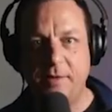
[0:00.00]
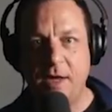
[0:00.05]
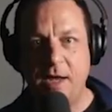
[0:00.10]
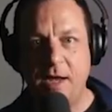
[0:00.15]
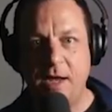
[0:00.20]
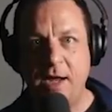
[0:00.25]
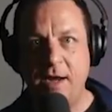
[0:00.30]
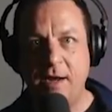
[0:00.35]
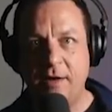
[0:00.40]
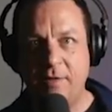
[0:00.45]

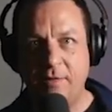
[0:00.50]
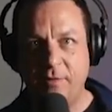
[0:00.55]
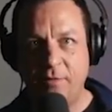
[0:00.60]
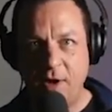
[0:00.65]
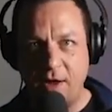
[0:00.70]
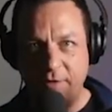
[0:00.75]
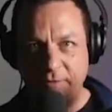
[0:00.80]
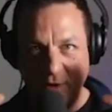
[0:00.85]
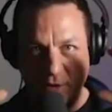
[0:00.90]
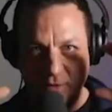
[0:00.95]
I
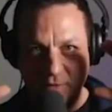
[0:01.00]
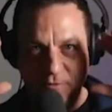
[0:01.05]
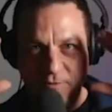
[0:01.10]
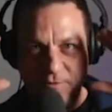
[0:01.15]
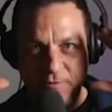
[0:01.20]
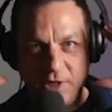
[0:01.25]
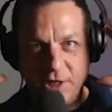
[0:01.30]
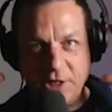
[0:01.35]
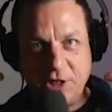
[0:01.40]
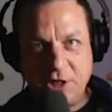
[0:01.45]
have a
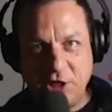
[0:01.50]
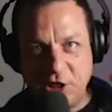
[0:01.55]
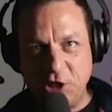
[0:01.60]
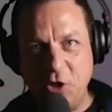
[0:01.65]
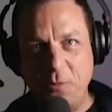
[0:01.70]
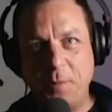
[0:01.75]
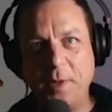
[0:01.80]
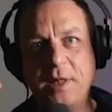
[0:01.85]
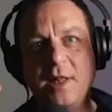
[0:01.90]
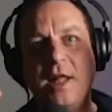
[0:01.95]

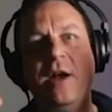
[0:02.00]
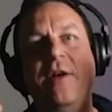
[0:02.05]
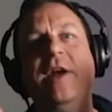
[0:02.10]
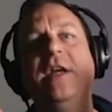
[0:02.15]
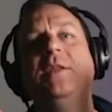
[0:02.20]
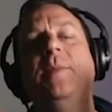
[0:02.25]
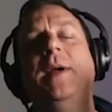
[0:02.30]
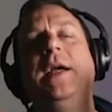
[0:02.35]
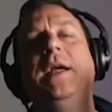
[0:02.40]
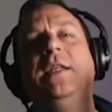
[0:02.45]
super clear
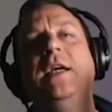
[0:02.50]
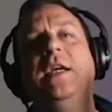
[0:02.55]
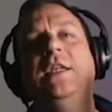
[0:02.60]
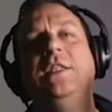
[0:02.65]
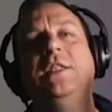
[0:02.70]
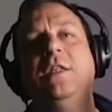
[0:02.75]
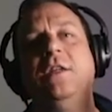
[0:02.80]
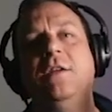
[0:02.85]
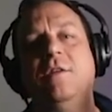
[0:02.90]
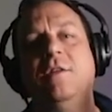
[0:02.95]

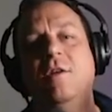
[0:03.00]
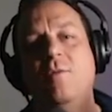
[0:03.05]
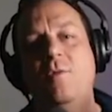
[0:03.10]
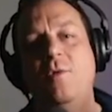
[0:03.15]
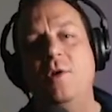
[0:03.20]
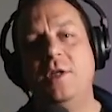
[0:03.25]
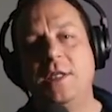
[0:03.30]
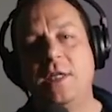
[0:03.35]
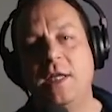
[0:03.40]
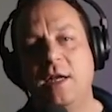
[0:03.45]
expectation of
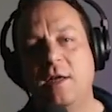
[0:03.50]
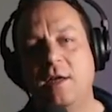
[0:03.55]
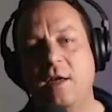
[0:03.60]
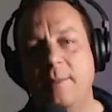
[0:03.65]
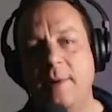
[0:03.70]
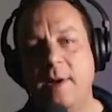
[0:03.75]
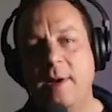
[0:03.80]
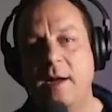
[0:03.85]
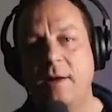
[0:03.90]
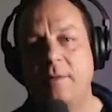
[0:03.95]
what is going to
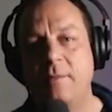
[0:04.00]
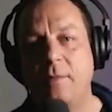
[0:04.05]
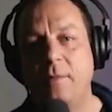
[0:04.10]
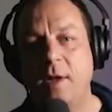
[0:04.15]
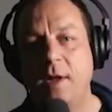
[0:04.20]
come out.